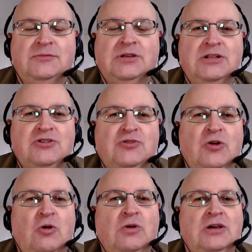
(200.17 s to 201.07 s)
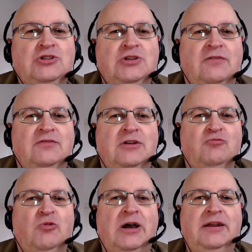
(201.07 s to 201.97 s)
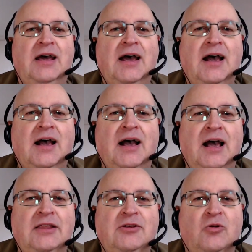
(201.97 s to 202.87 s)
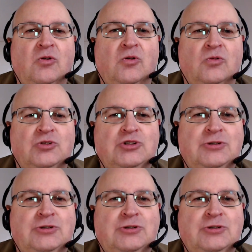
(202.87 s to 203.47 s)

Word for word: Control, Shift, and 1, and they're all launched.